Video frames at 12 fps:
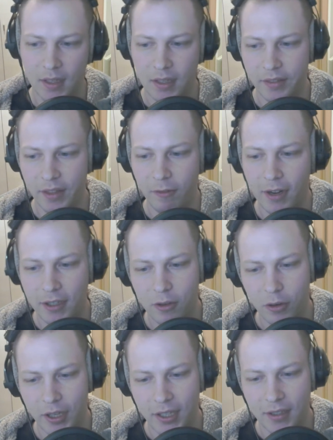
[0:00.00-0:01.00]
Then red
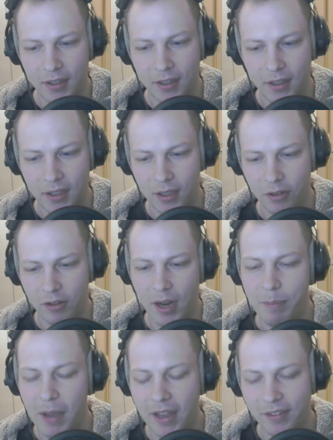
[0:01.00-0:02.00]
coin dry
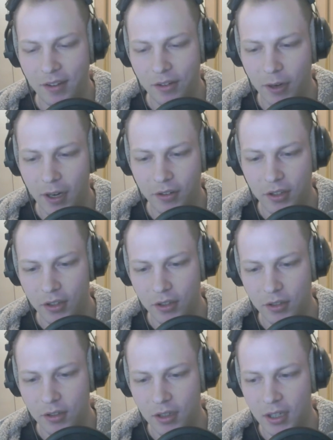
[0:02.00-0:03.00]
passes round
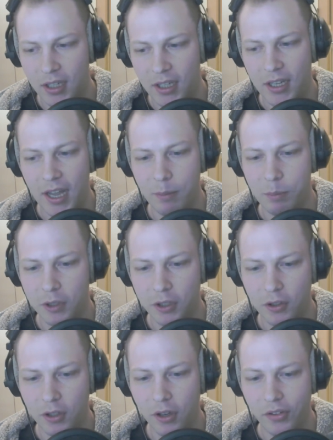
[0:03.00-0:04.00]
2, and
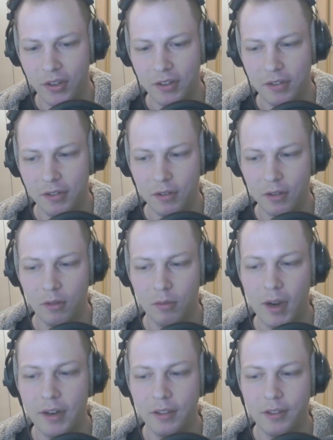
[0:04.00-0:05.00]
blue goes into
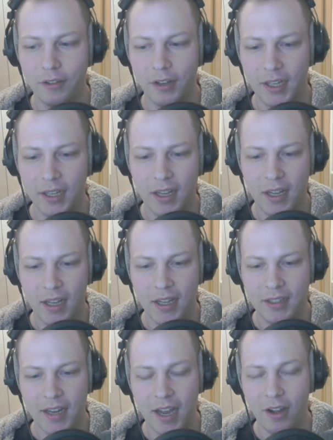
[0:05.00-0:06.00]
round 3
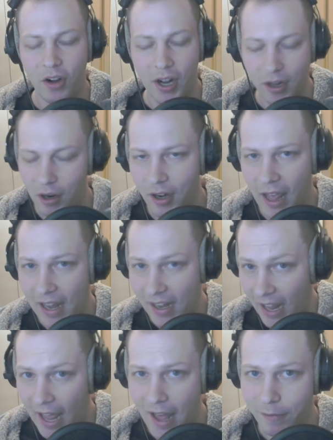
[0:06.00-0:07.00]
down a card and
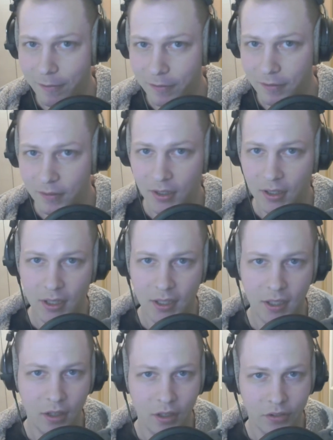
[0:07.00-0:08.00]
a half.
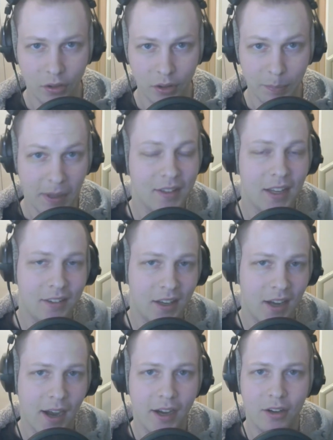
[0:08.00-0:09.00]
So the best case
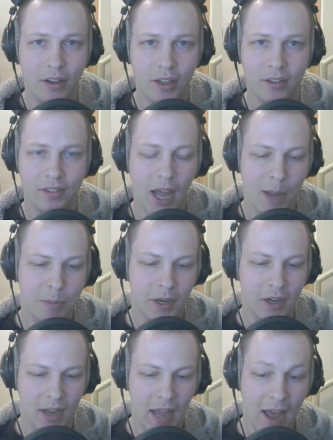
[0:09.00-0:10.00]
scenario is up
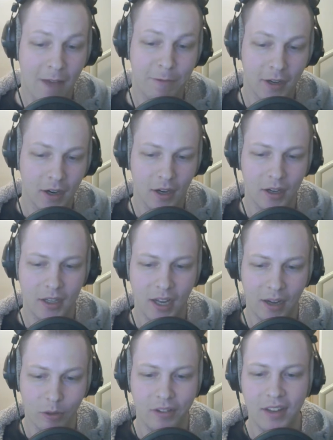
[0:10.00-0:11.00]
half a card,
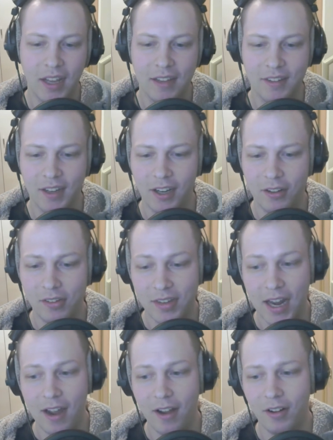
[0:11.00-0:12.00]
and worst case scenario is
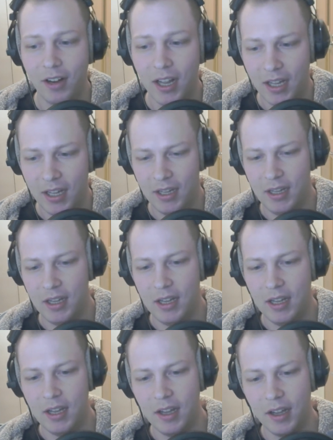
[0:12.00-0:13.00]
down
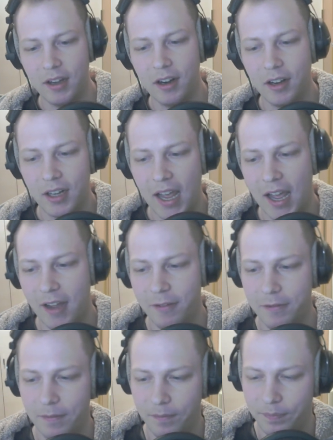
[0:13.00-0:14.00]
a card and a half.